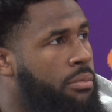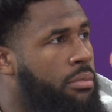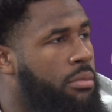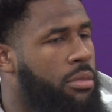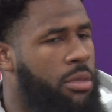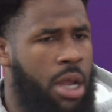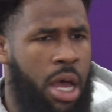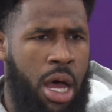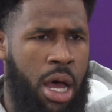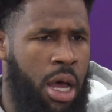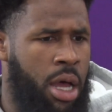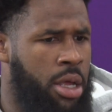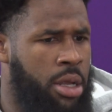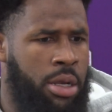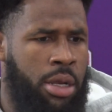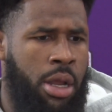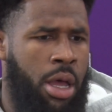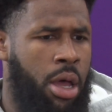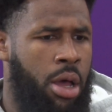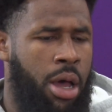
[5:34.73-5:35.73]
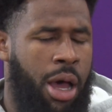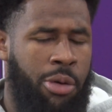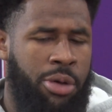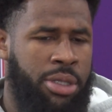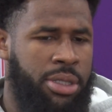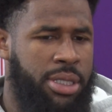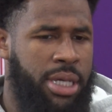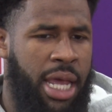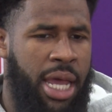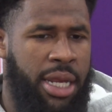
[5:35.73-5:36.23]
No, I
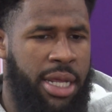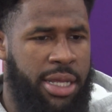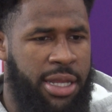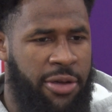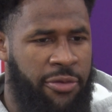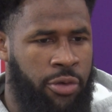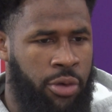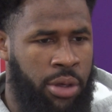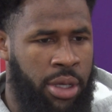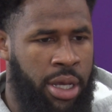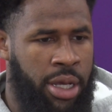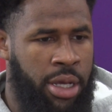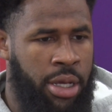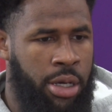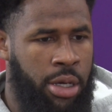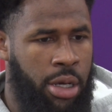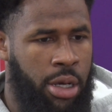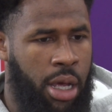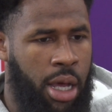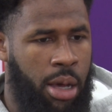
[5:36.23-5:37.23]
wouldn't say any differently.